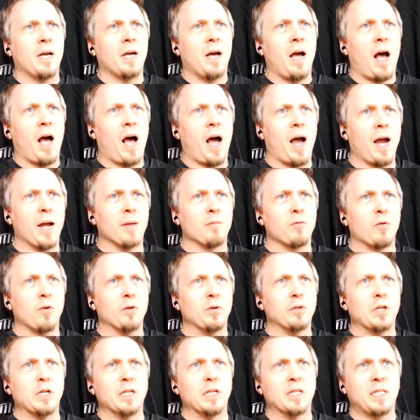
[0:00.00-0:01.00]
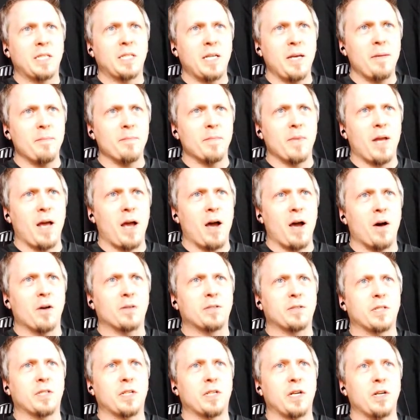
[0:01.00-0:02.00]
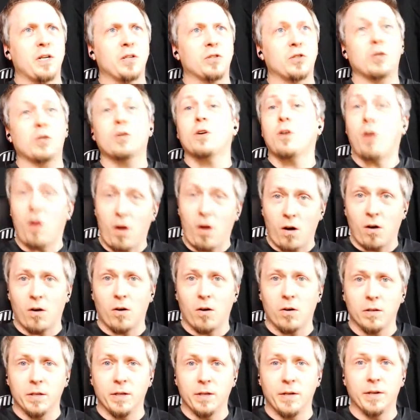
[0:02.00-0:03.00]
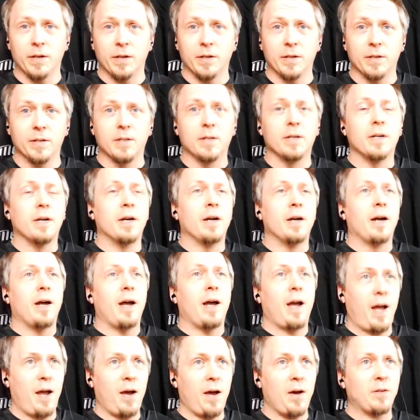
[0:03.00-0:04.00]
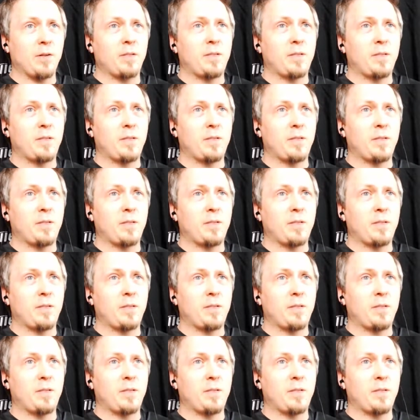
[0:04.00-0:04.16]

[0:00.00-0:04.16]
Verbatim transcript: I am going to attempt now to teach Carl here how to